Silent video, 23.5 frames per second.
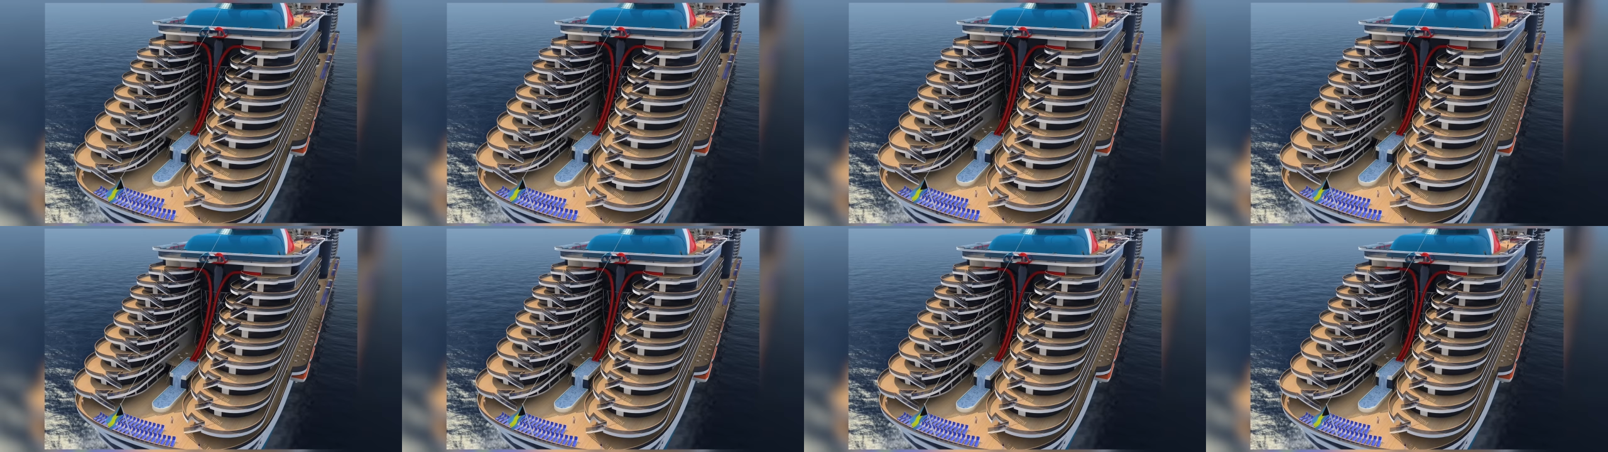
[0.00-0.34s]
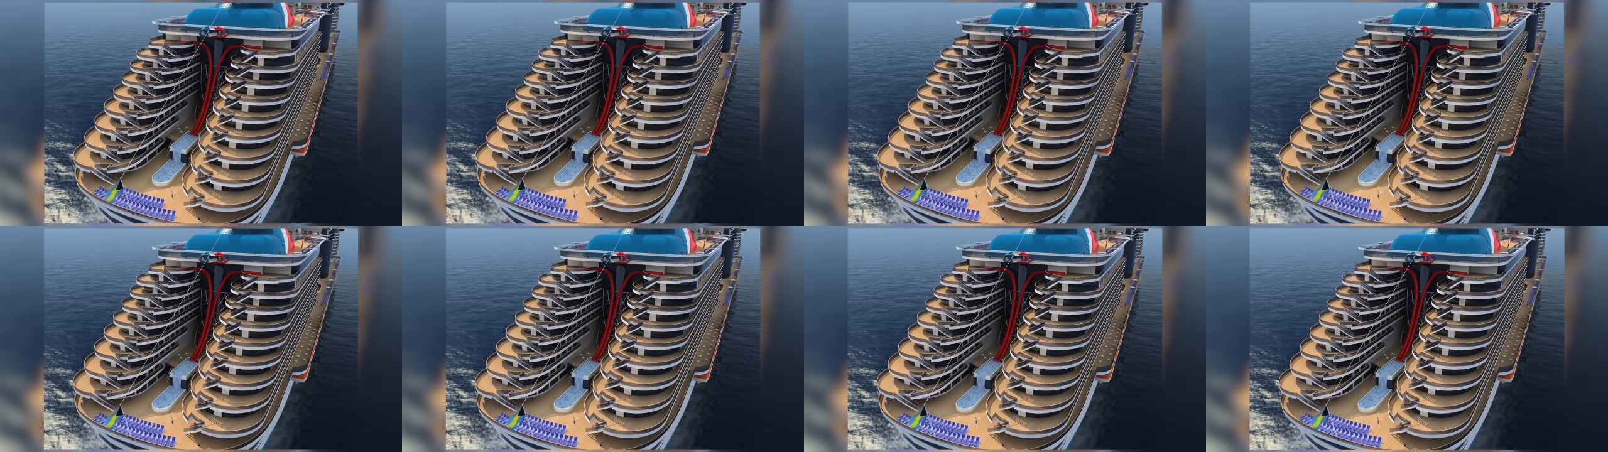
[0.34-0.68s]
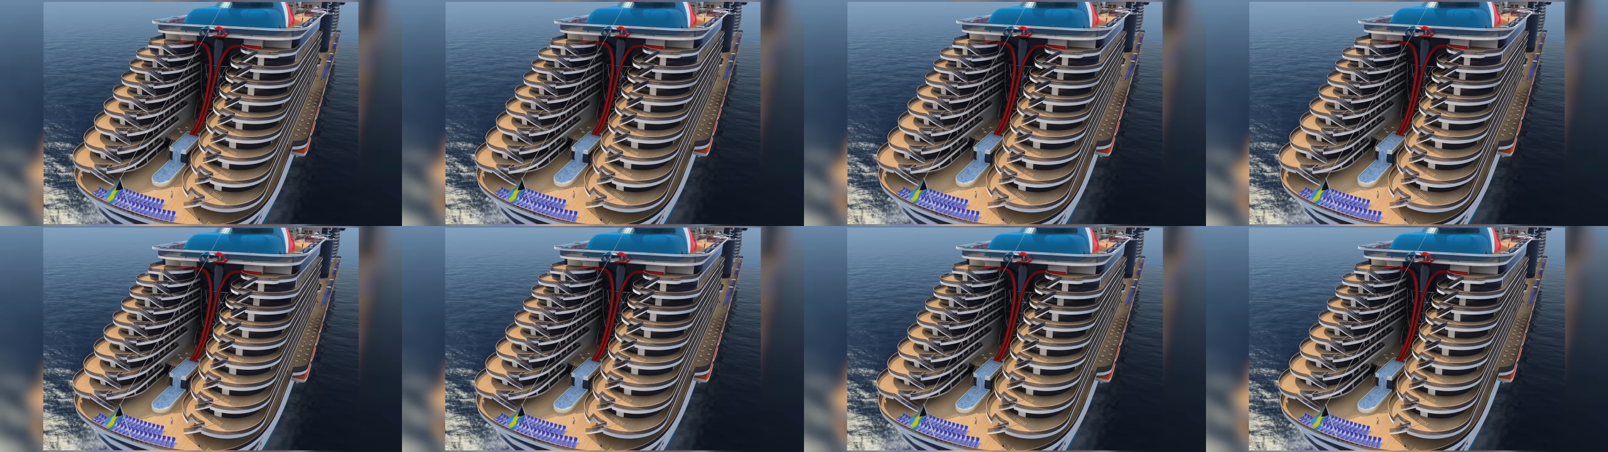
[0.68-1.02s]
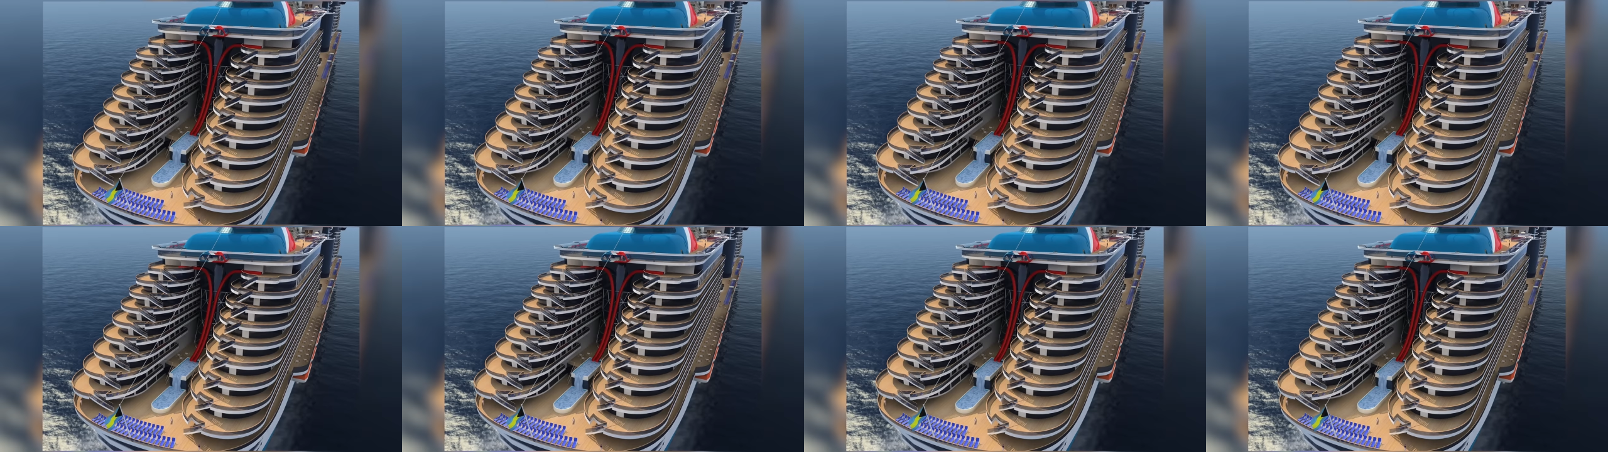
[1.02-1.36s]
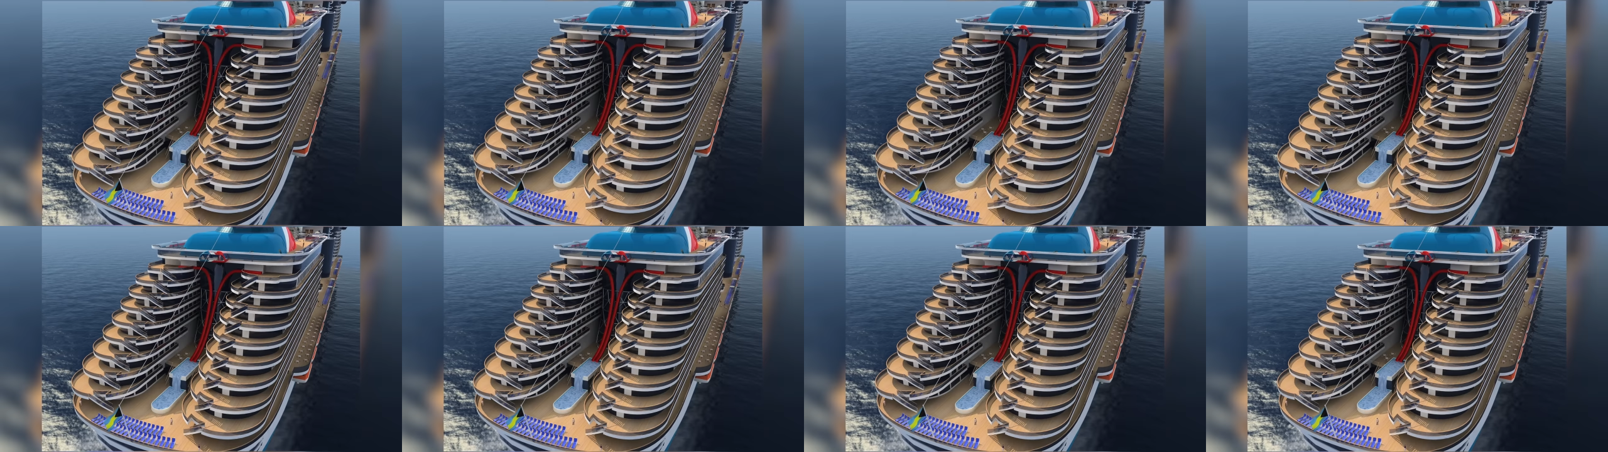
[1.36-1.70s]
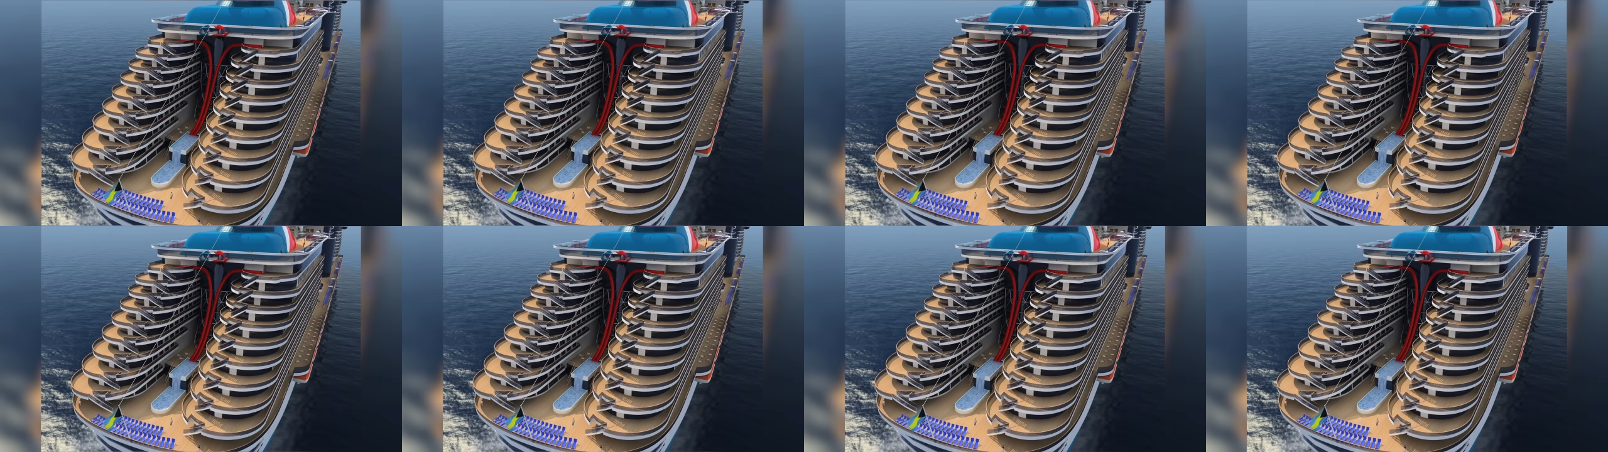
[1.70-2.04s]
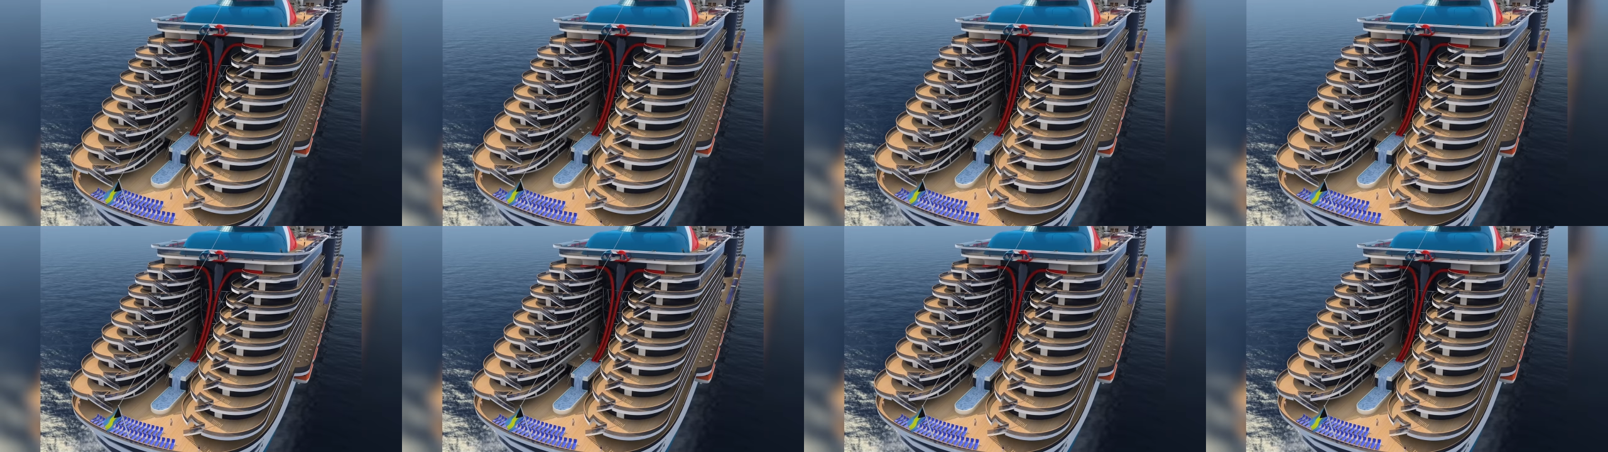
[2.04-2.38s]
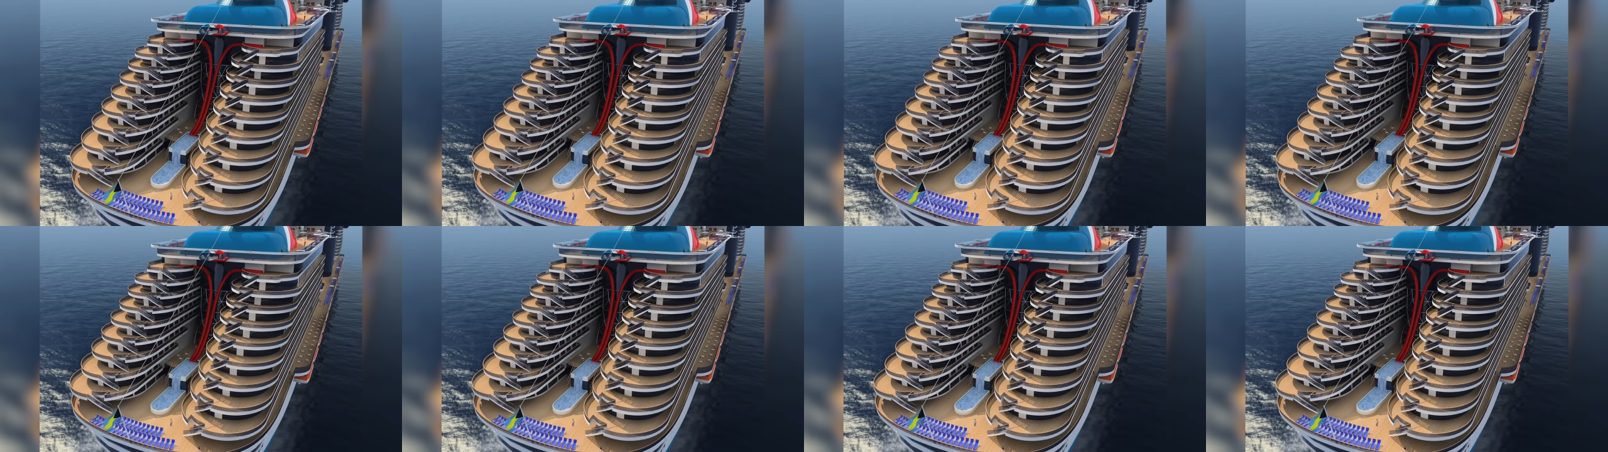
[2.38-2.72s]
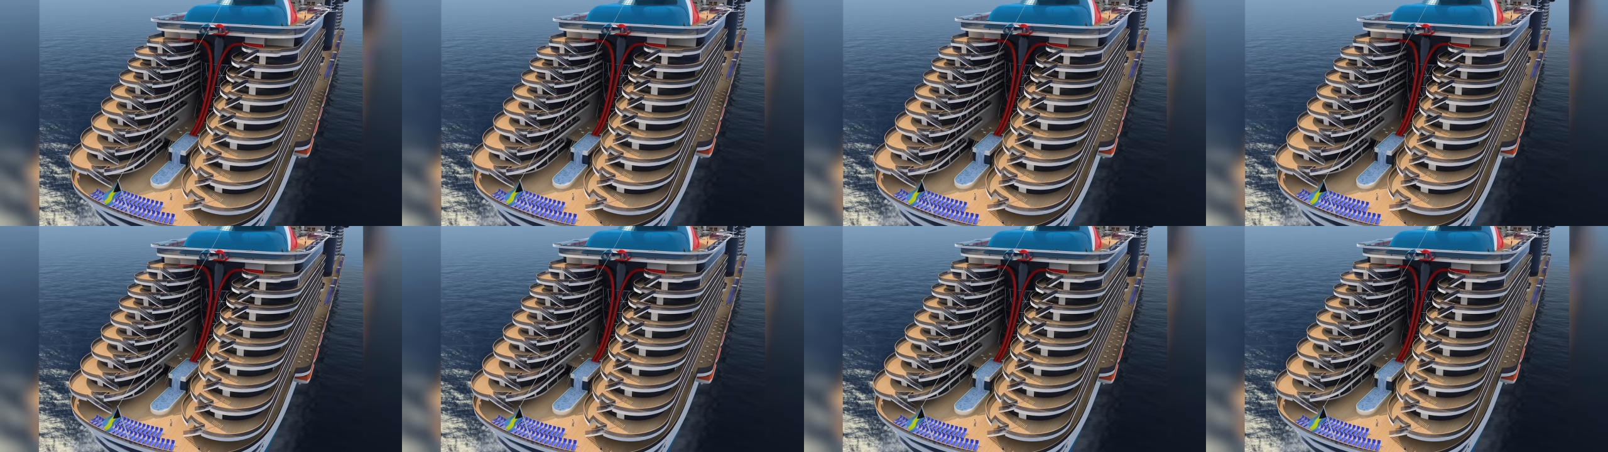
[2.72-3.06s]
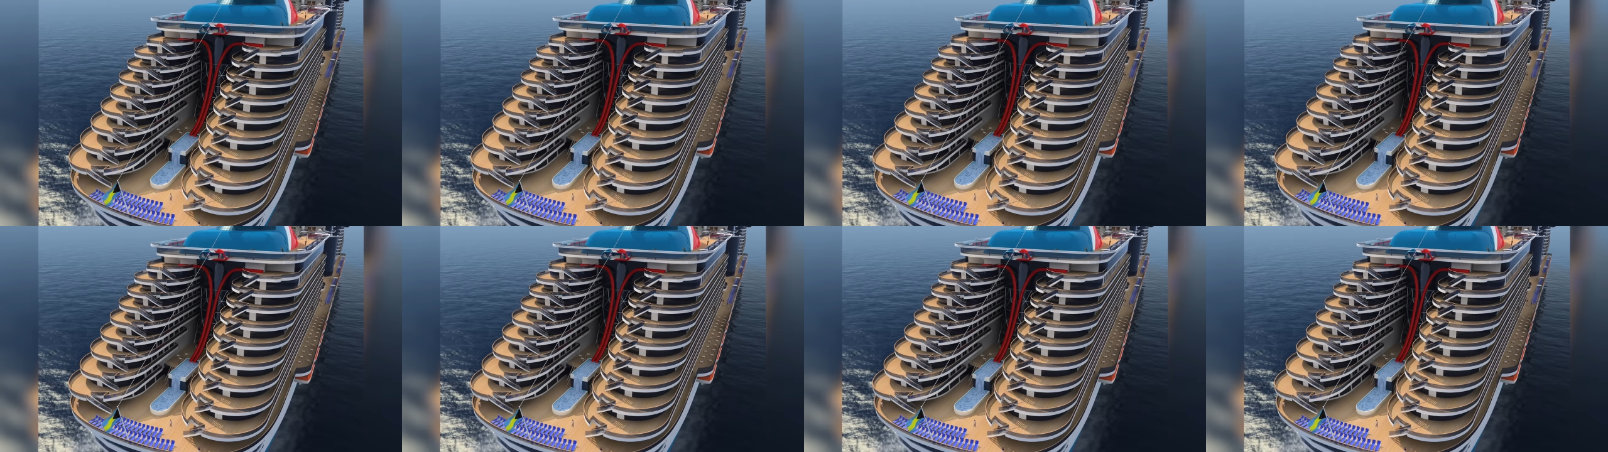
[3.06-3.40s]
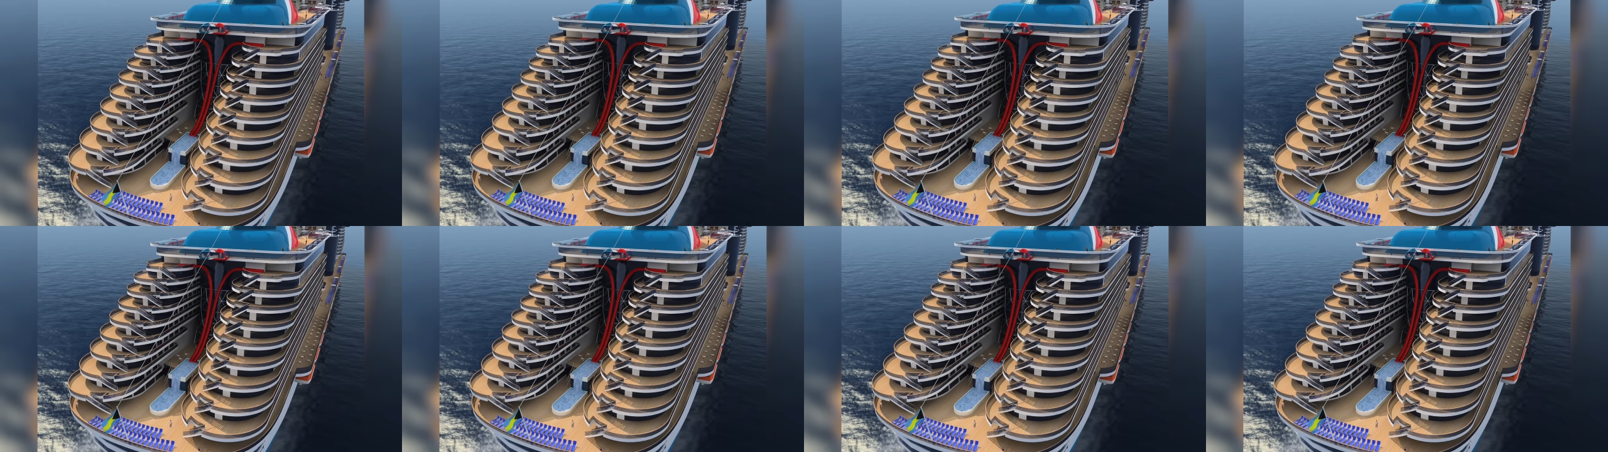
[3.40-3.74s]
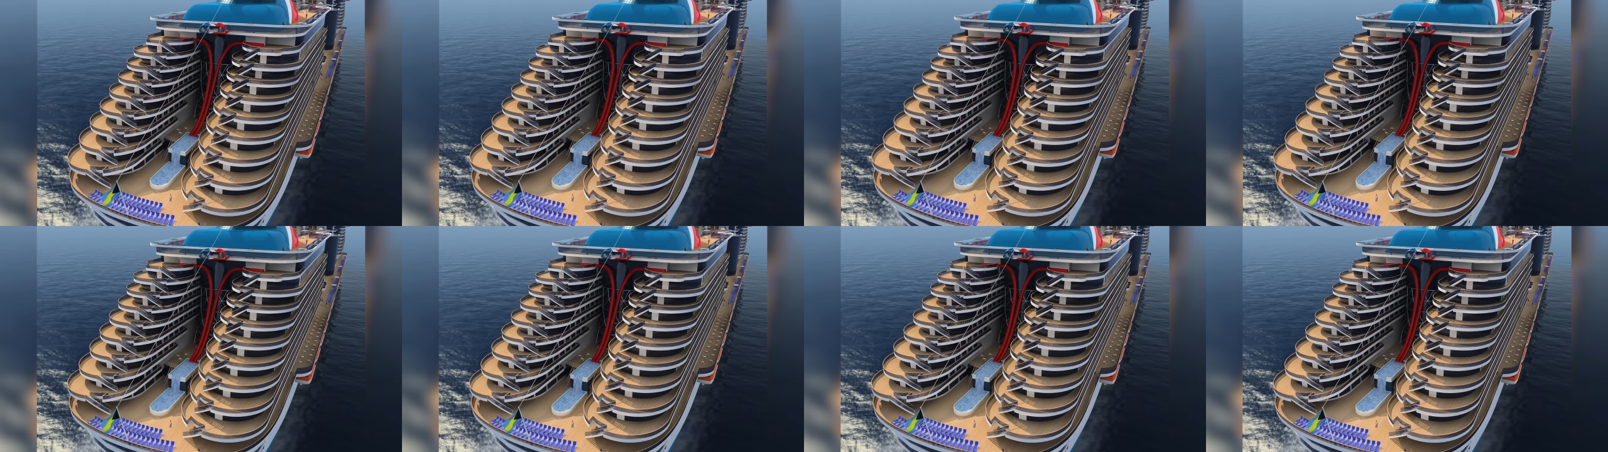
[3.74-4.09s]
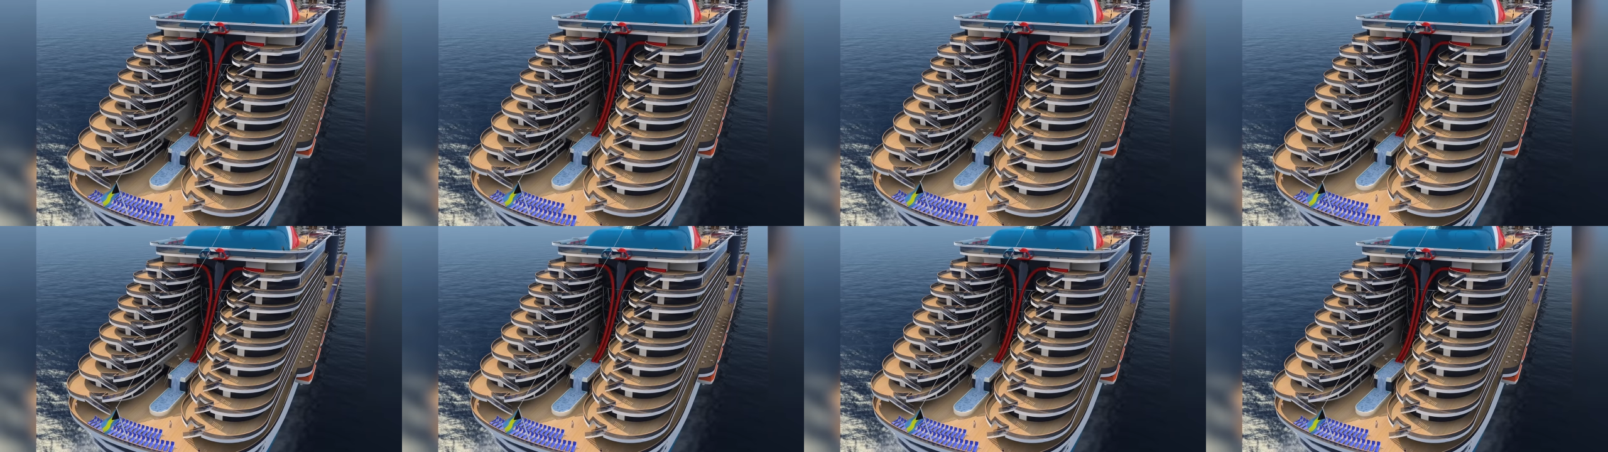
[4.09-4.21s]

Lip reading: [unreadable: no face in view]